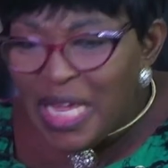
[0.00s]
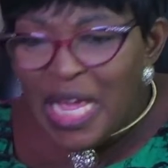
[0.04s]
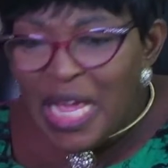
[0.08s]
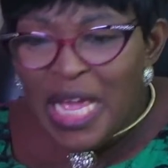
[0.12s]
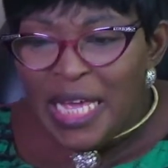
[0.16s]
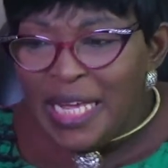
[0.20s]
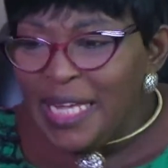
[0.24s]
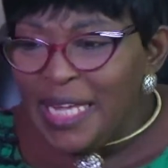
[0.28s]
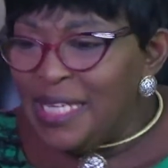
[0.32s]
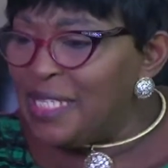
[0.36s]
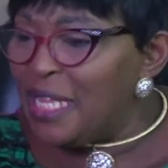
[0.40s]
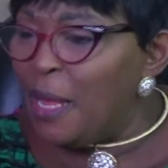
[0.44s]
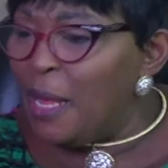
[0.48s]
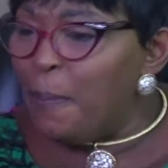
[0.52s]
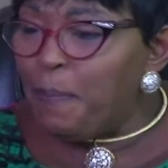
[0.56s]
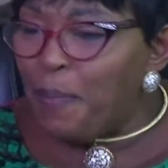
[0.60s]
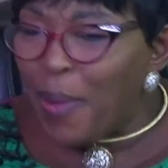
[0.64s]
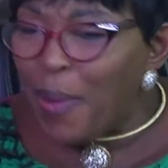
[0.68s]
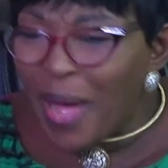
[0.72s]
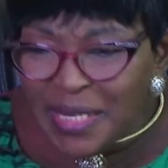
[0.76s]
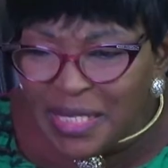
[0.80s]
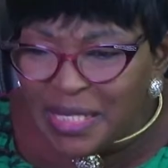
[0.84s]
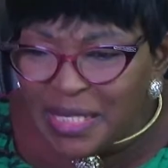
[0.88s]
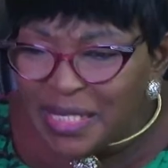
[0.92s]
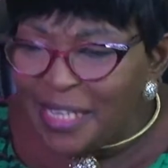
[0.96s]
It's a
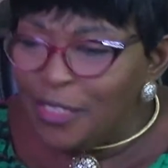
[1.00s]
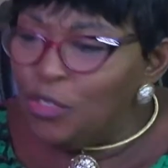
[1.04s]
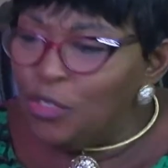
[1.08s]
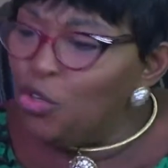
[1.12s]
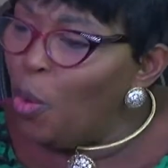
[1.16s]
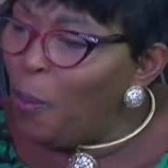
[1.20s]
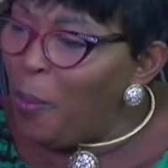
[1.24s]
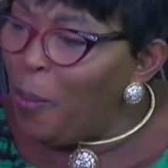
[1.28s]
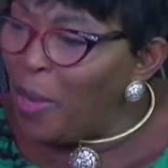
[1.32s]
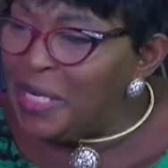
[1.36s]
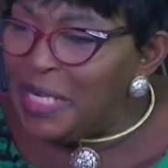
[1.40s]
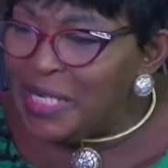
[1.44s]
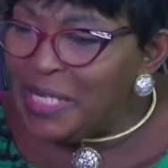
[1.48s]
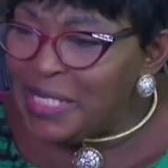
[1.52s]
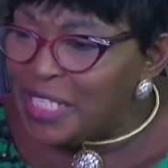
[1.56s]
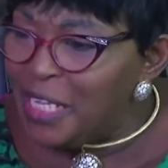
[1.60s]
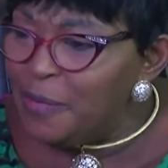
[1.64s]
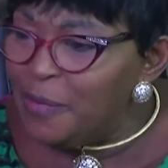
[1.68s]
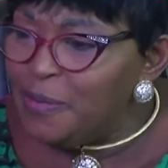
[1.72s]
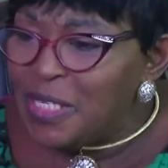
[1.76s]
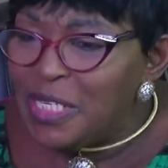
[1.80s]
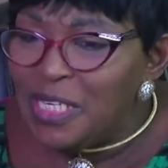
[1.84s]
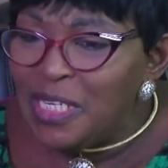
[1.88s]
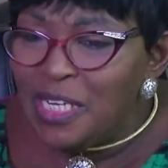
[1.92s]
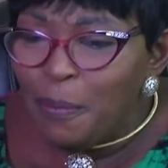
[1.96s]
passage. Nobody sleeps
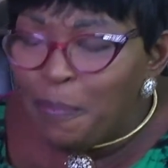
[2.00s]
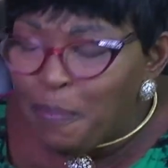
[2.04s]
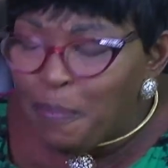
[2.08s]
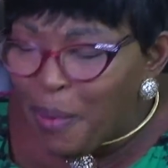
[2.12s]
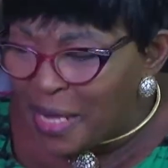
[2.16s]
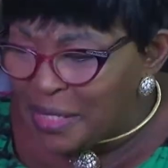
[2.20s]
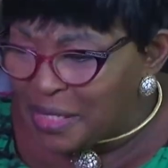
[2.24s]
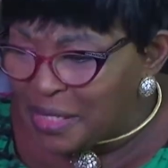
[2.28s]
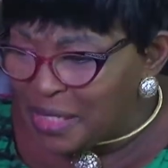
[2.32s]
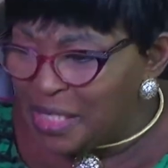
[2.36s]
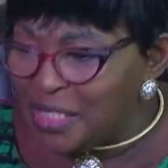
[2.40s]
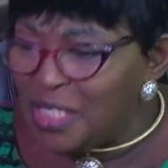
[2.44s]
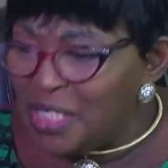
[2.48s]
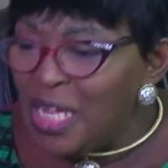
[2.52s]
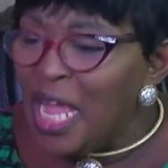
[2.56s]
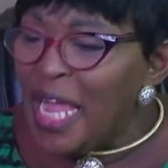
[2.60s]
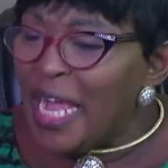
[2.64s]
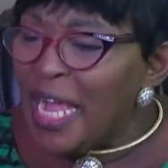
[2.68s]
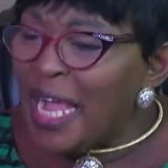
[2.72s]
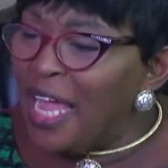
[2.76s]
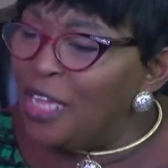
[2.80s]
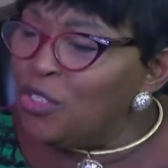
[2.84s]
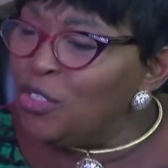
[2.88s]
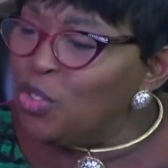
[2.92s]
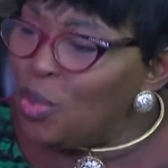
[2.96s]
in the passage.
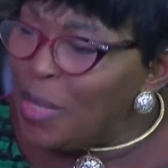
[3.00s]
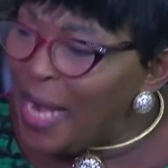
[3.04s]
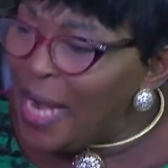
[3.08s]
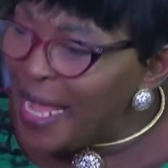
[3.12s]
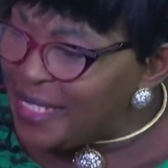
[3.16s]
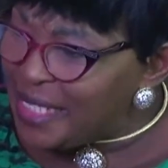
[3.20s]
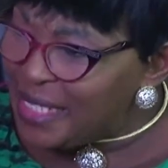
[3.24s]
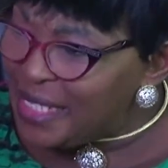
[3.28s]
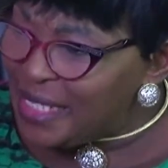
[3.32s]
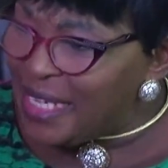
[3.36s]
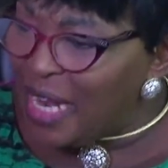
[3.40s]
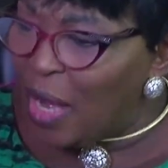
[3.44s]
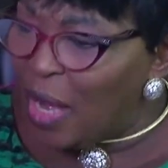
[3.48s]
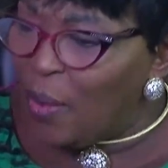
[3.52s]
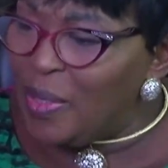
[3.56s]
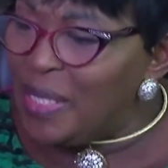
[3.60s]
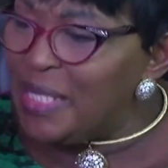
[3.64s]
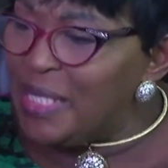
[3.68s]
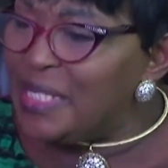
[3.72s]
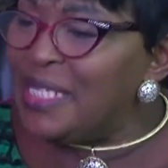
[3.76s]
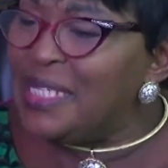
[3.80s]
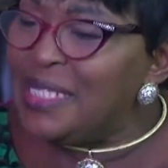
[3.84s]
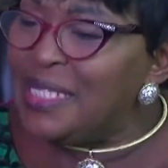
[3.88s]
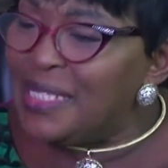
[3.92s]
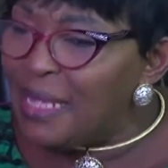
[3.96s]
Can you write it down? It
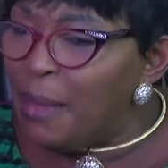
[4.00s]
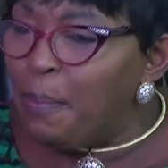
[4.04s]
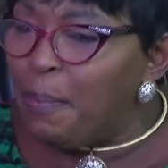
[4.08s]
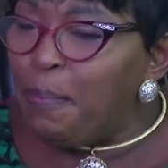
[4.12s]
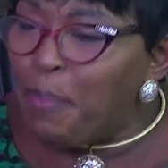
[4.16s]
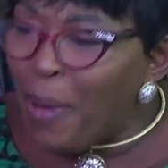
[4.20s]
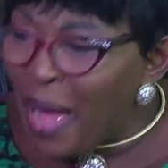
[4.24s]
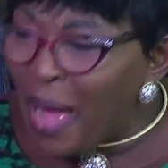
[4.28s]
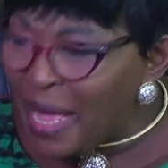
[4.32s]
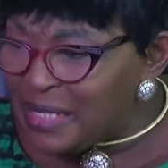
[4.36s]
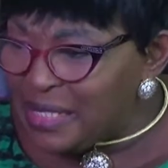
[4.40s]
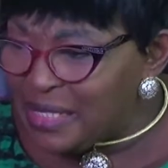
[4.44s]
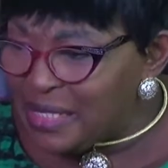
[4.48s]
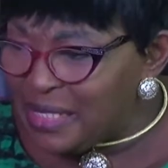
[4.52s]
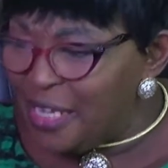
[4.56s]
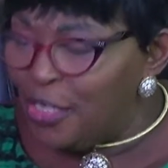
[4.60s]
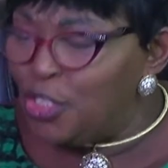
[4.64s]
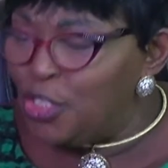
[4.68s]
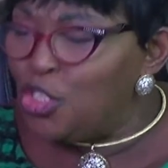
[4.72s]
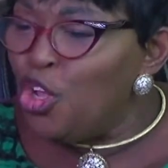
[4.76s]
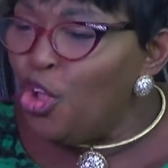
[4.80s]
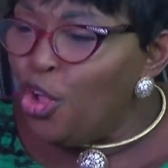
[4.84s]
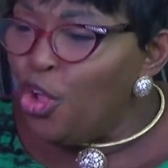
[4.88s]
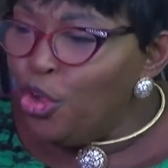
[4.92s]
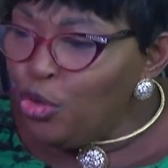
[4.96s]
is a passage.
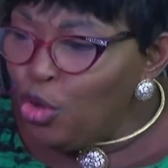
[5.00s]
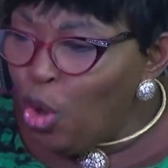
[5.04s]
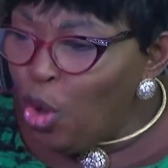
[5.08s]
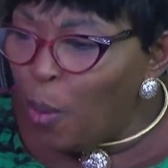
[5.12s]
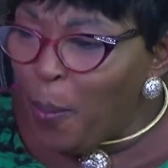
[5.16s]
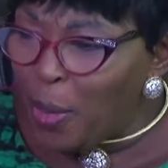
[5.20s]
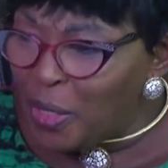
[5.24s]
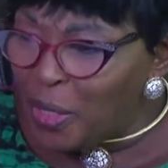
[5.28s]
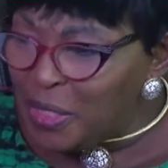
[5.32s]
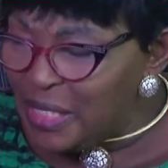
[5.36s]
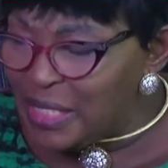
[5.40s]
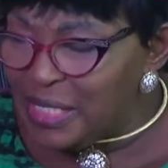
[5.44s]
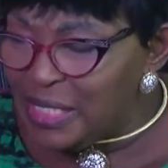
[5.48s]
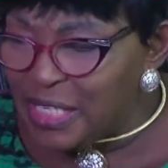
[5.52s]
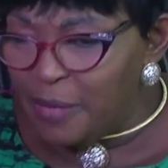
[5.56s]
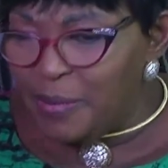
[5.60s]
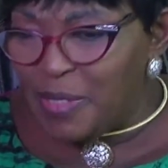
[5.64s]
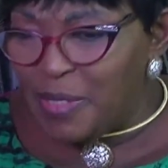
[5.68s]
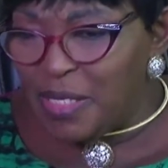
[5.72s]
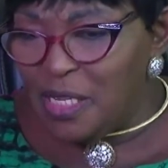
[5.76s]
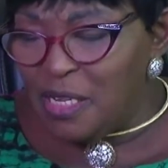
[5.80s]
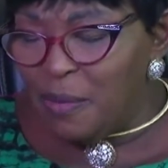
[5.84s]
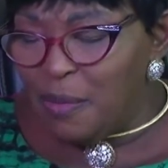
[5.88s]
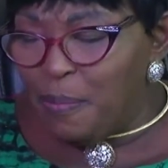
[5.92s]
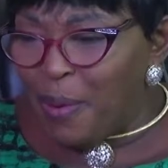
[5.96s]
Nobody sleeps in
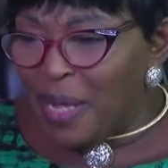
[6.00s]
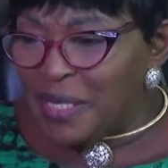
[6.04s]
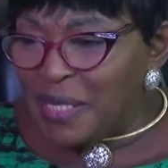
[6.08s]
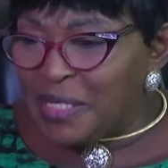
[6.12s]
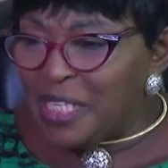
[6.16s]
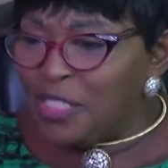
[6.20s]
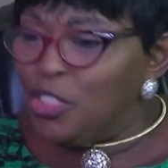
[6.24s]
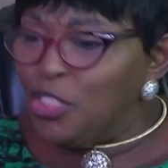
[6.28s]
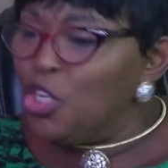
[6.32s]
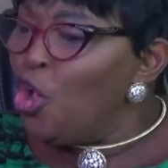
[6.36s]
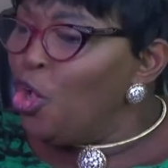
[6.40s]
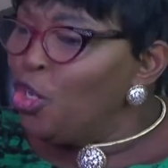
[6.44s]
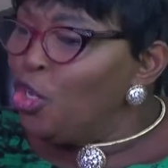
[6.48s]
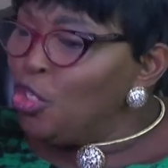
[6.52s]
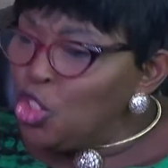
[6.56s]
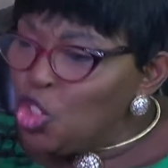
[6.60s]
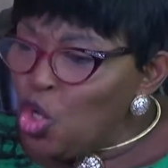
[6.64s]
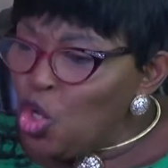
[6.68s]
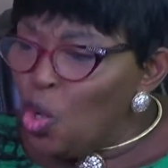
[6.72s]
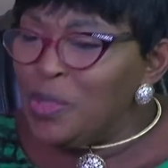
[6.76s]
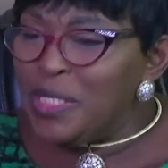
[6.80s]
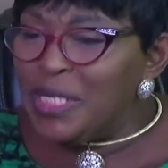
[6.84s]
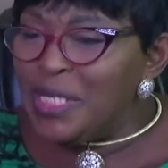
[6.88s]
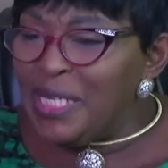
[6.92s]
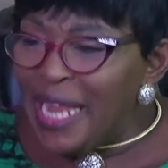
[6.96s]
the passage.
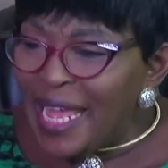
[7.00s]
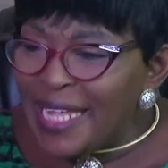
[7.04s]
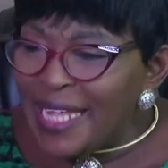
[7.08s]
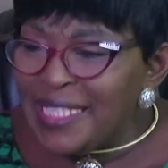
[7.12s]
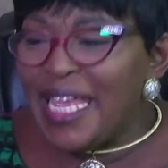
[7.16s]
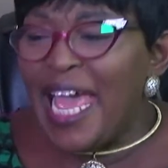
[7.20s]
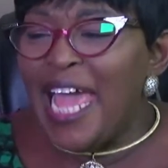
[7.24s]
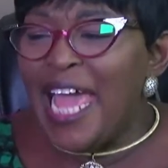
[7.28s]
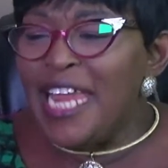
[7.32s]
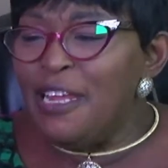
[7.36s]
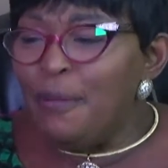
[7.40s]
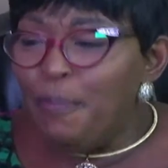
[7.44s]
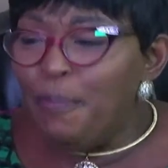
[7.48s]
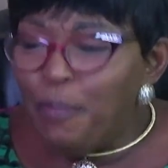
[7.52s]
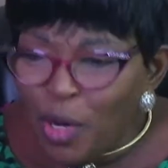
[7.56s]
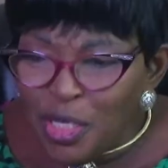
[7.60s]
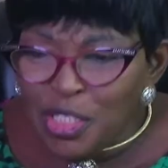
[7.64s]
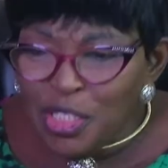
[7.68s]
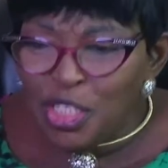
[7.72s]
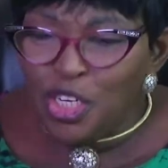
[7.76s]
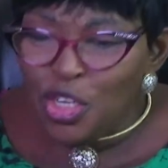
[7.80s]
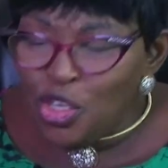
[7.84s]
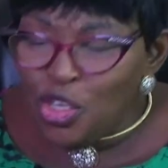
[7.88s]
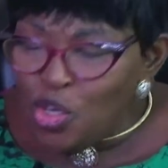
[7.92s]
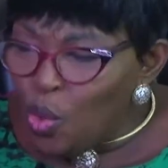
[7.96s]
Don't let anybody
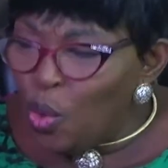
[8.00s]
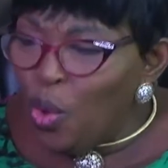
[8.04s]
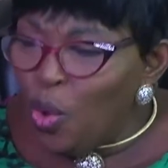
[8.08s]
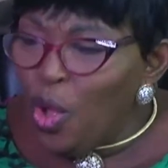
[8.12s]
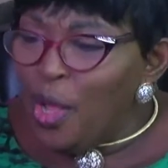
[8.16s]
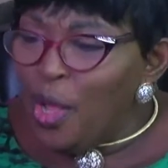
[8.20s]
know.